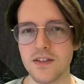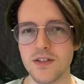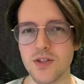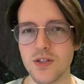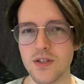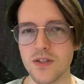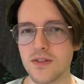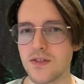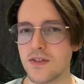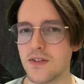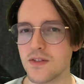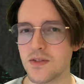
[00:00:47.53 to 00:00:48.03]

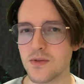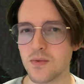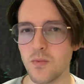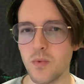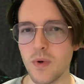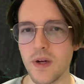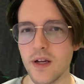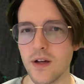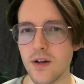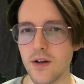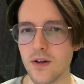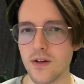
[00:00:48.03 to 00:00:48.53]
just this
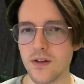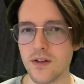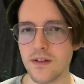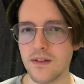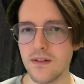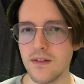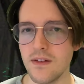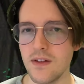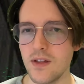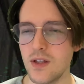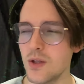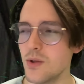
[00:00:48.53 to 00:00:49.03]
weird
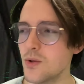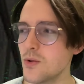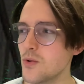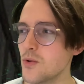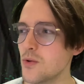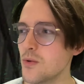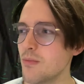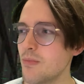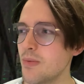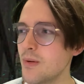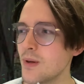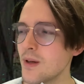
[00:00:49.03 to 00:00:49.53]

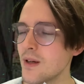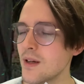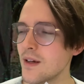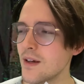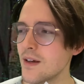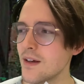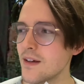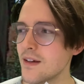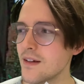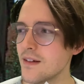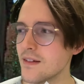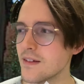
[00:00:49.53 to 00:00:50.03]
cube
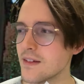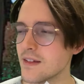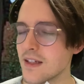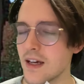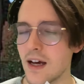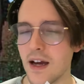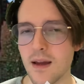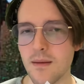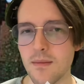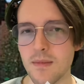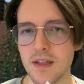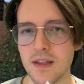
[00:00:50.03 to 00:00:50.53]

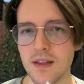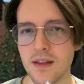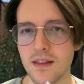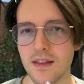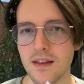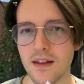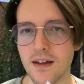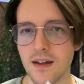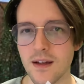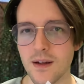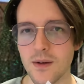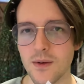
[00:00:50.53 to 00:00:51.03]
diamond
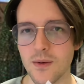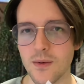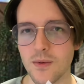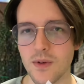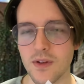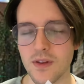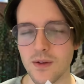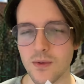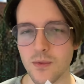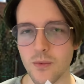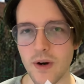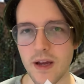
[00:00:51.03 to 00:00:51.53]
thing
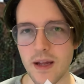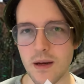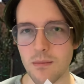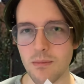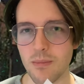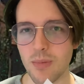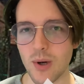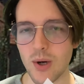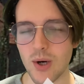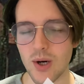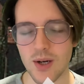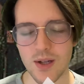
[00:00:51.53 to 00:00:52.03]
with a red
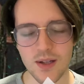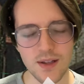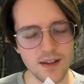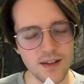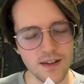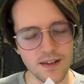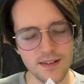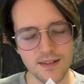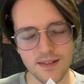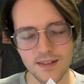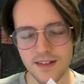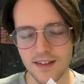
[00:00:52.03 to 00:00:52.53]

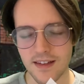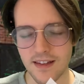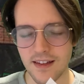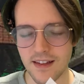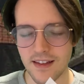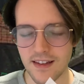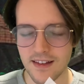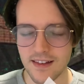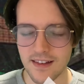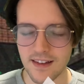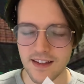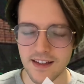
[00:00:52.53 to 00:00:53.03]
ball.
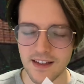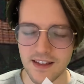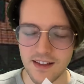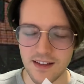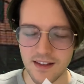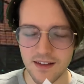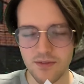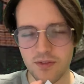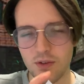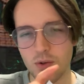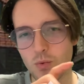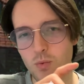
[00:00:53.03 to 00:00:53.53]
Like
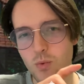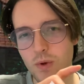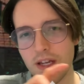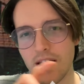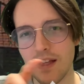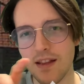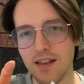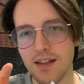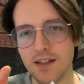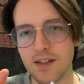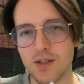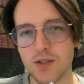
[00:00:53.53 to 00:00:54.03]
if you
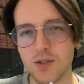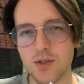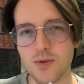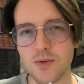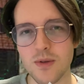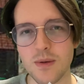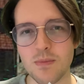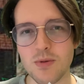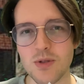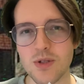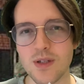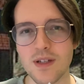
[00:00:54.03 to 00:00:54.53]
read the
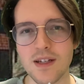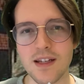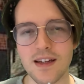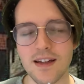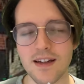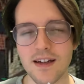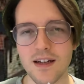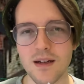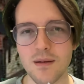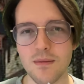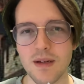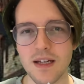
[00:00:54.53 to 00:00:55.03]
description, it
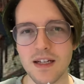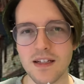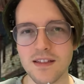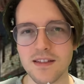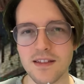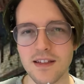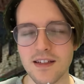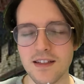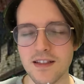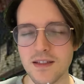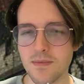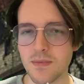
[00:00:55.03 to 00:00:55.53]
kind of makes
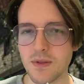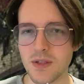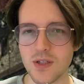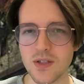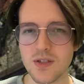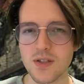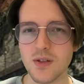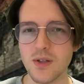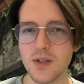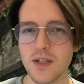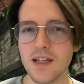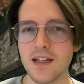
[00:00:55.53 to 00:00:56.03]
sense, but
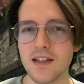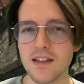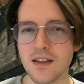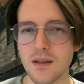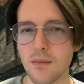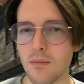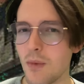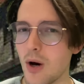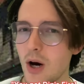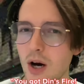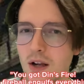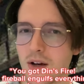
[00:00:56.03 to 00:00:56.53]
just looking at the
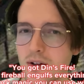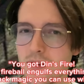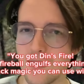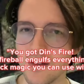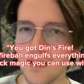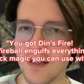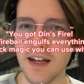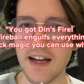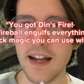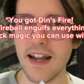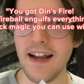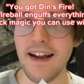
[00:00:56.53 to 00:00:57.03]
model,
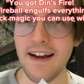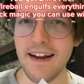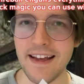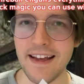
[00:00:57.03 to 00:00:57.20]
it ain't